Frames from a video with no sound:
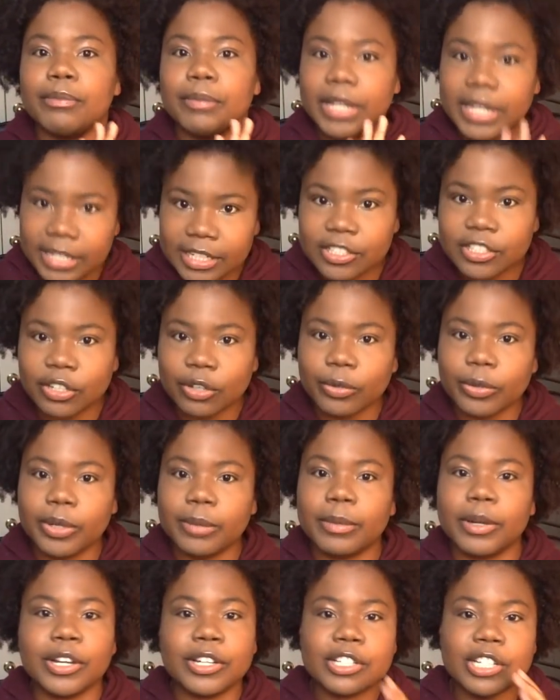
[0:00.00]
He needs to go to
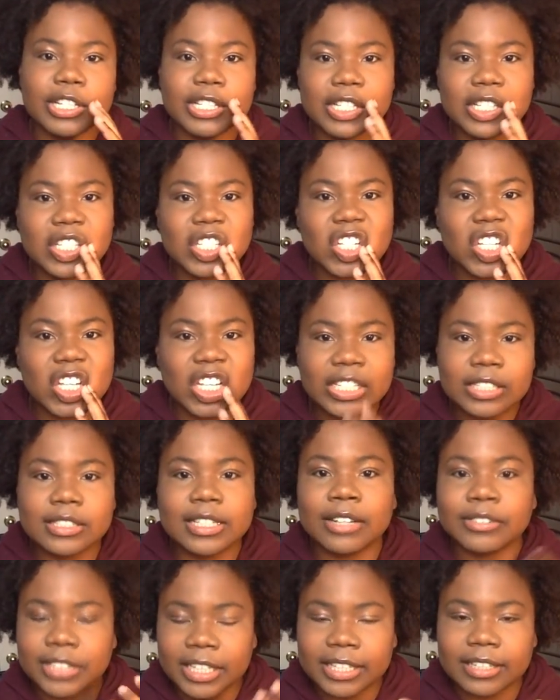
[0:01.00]
Emerge because he
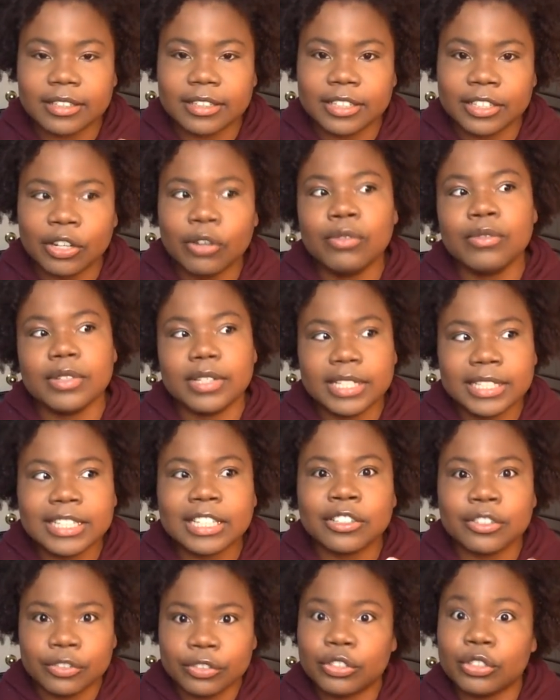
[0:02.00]
sounds like, you know, he
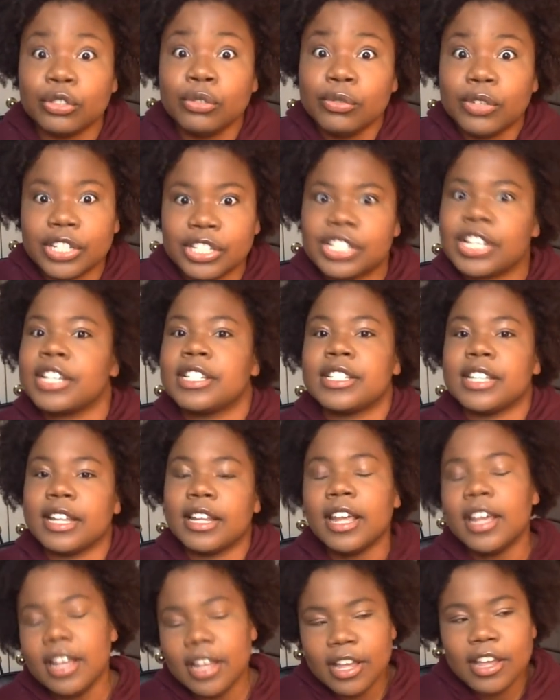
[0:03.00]
sounds too congested.
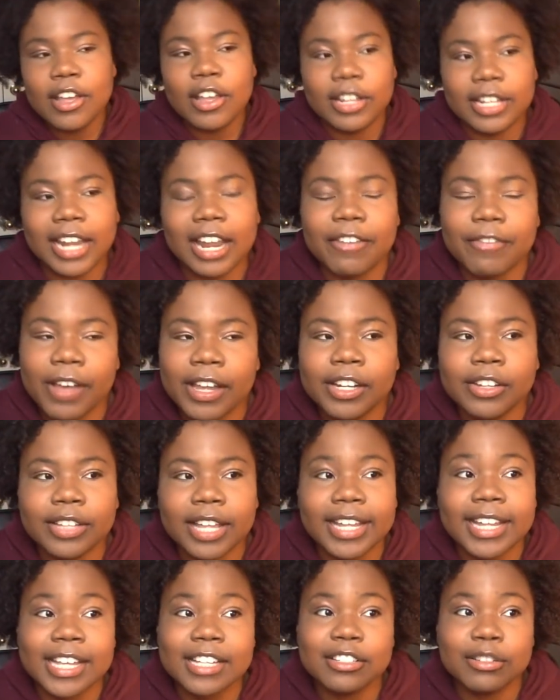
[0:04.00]
And I find out
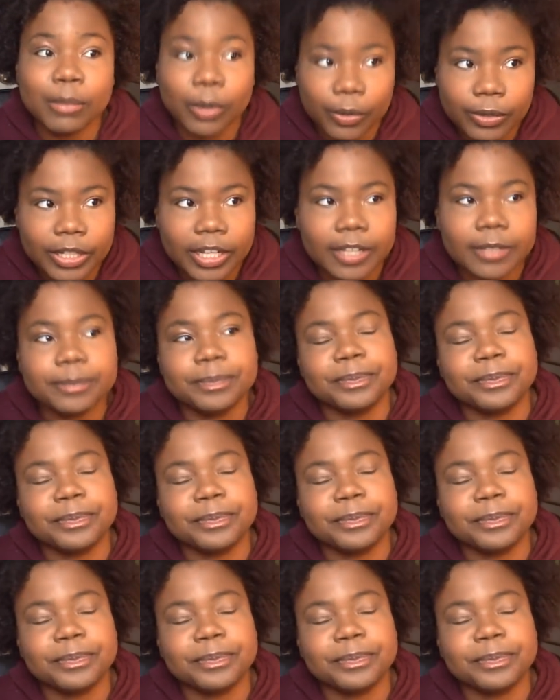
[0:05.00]
that he has pneumonia.